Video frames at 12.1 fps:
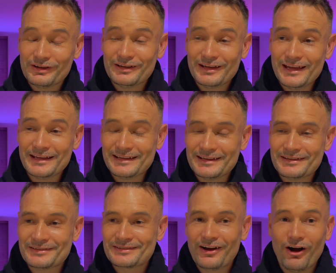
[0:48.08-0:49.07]
it
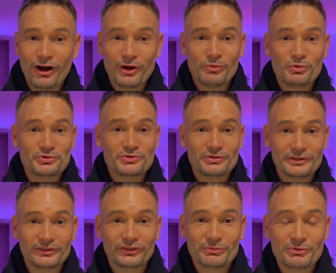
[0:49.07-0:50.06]
is
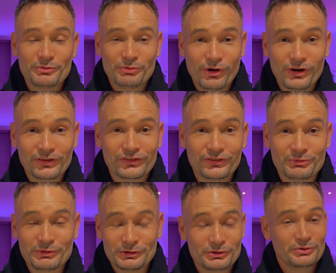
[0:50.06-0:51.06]
eye-watering, some of the prices. When I
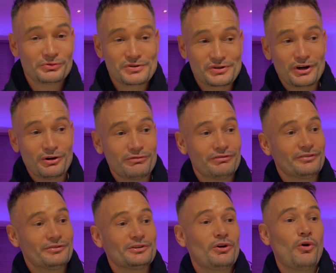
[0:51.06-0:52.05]
look on the shelf, I
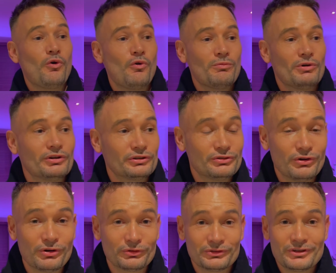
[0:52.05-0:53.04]
think, oh my
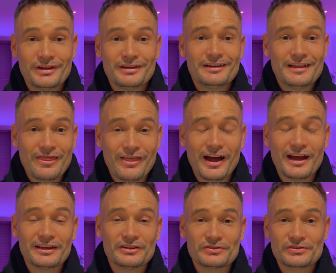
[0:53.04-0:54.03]
God, that
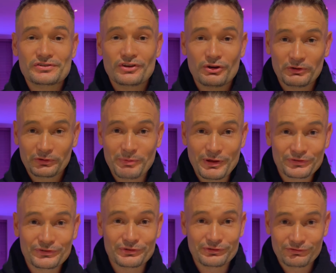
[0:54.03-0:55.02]
is so
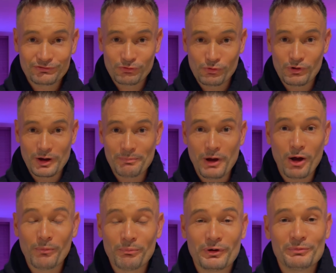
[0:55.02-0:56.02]
expensive for a
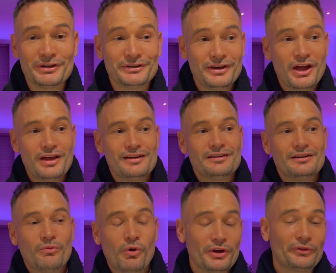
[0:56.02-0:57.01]
pump. I mean,
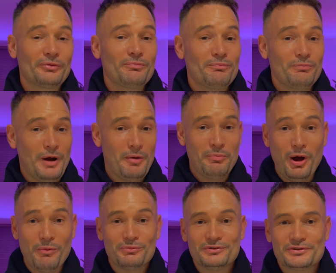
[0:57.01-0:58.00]
what is a
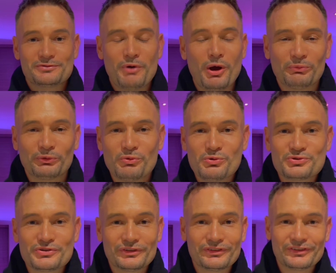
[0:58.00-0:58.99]
pump? It just pumps
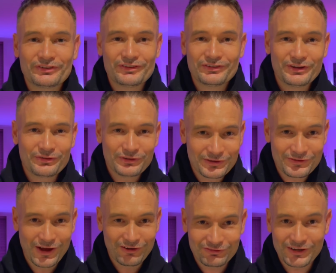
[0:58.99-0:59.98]
water. There's nothing
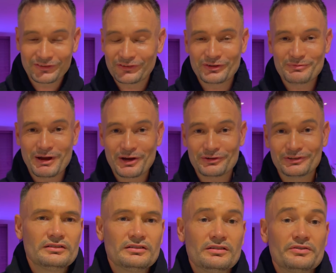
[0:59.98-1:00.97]
that fancy about it.
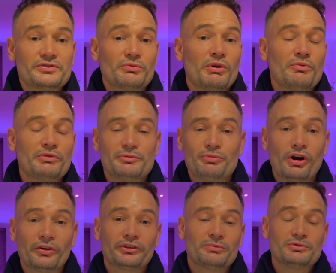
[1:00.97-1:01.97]
So when we
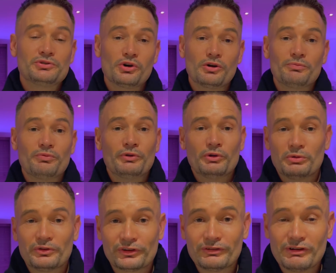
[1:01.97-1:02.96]
price up a job, we
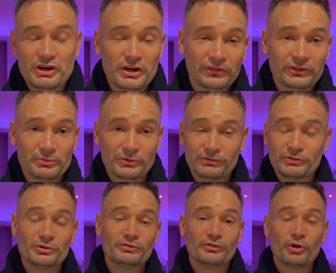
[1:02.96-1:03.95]
always give our customers a few different